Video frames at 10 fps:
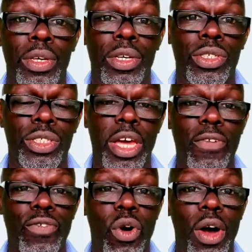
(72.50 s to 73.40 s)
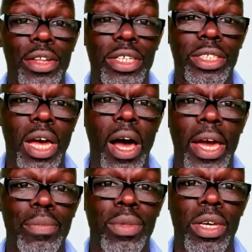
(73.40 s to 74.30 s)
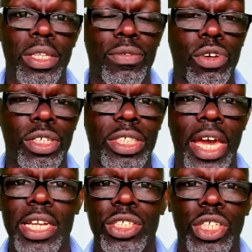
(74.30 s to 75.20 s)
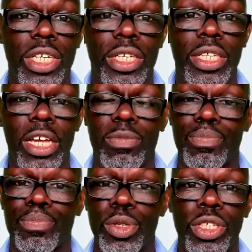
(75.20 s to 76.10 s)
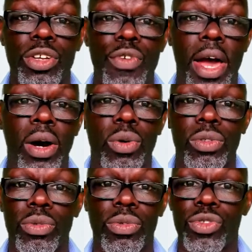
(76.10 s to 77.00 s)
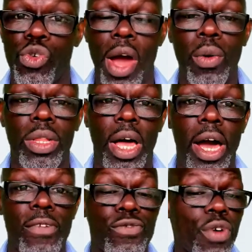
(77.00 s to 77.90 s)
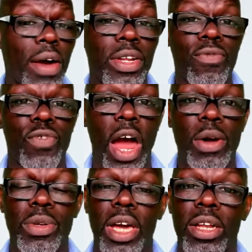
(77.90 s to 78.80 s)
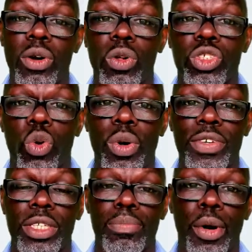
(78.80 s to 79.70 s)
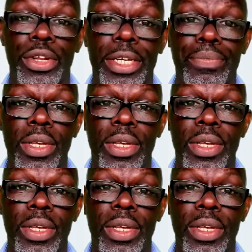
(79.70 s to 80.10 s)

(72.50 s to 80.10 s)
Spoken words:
So therefore, at the time, they've got this energy that's buzzing around throughout life, throughout the environment and also within the body.